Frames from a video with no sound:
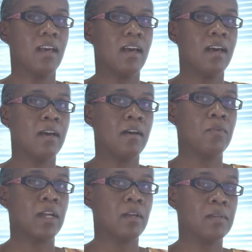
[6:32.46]
uh,
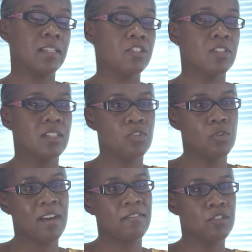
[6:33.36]
recommendation is
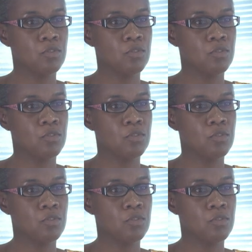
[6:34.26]
you have